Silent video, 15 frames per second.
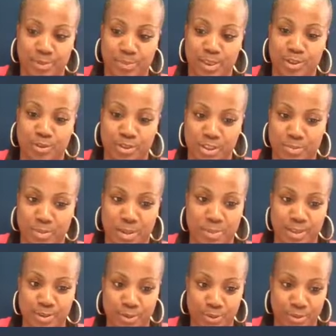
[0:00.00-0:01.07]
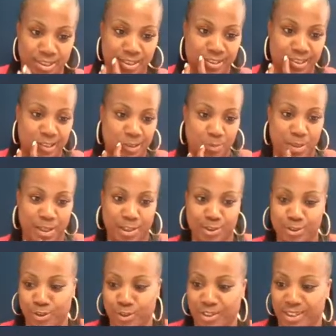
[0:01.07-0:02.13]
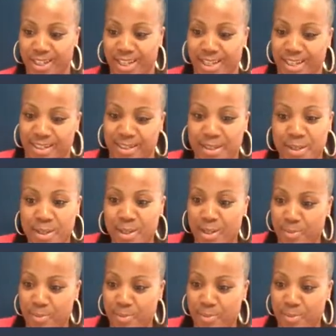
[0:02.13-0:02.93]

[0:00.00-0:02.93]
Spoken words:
Dimitri is my mentor. He says box truck gang.